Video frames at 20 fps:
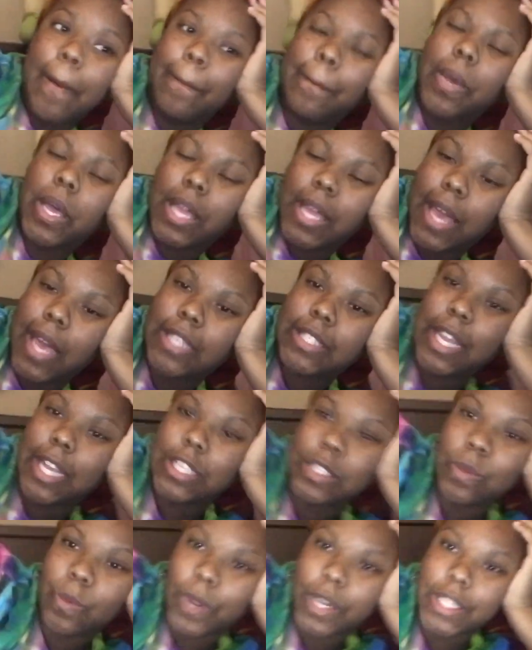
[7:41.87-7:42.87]
But, yes, I
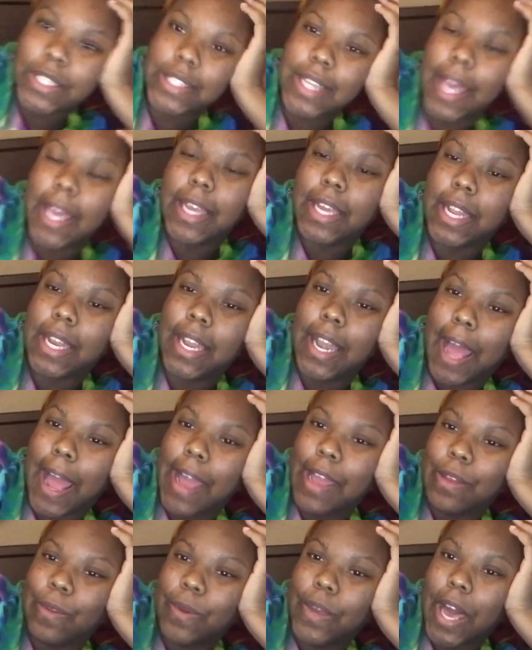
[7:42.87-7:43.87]
just want to say good
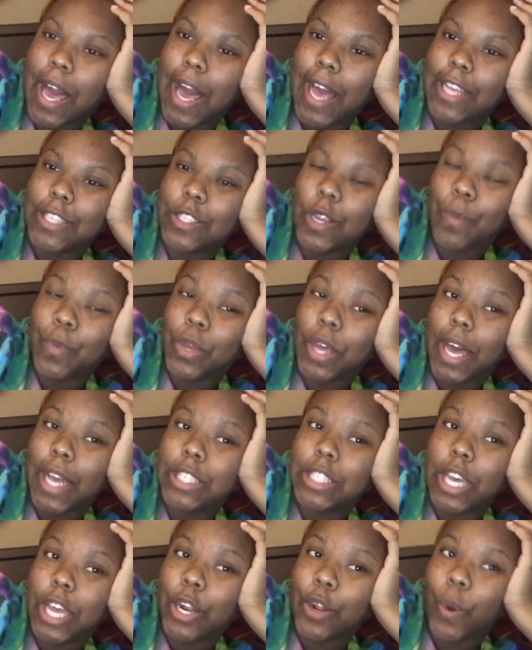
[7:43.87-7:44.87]
night, you guys. Hope you
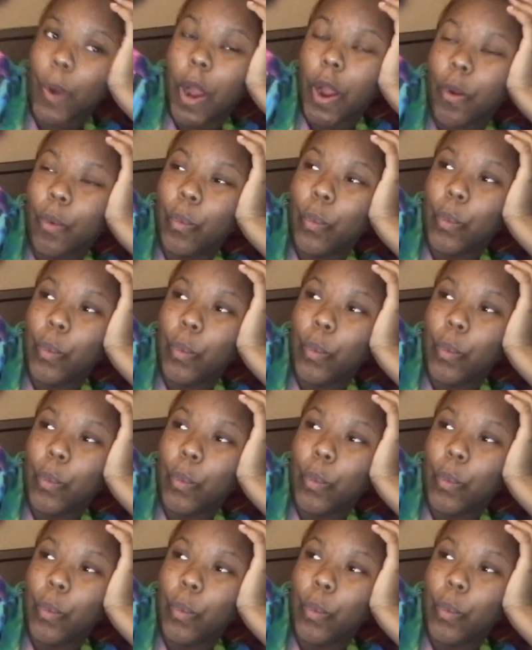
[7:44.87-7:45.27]
guys had a great